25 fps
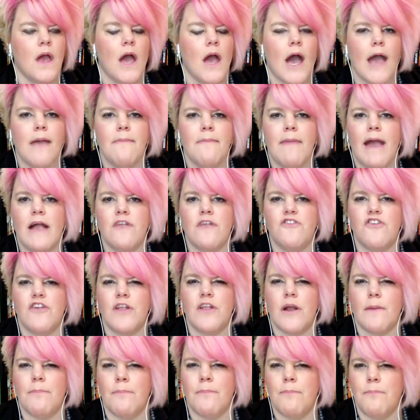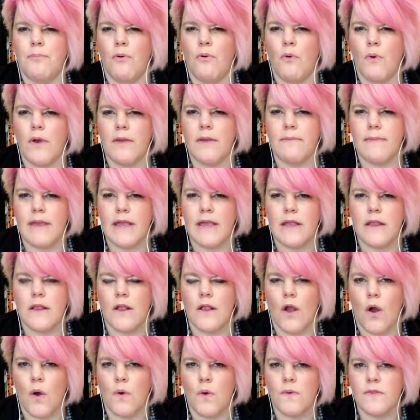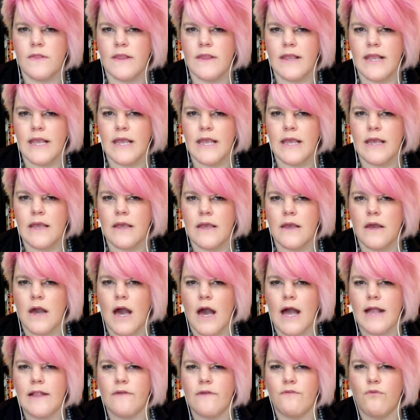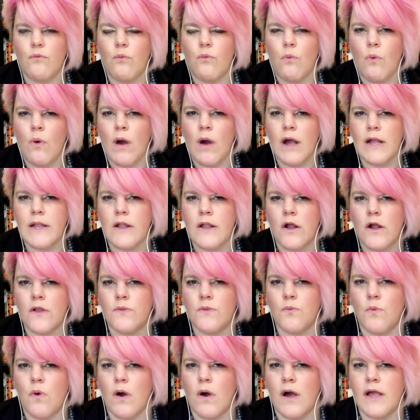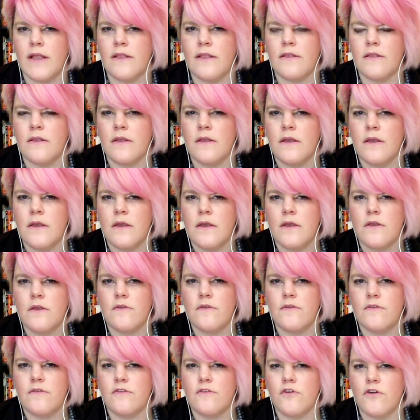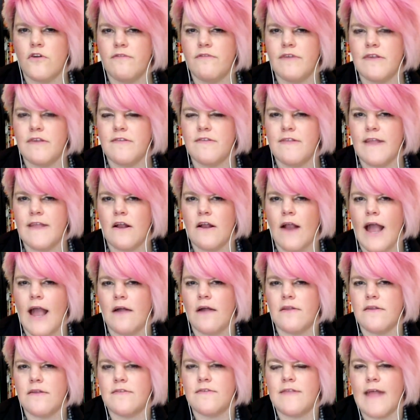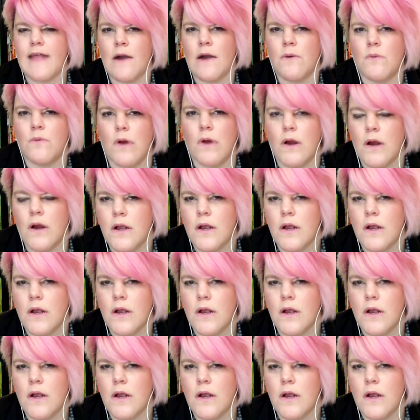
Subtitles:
imagine, appointment only, kind of one-on-one service there? How does that work?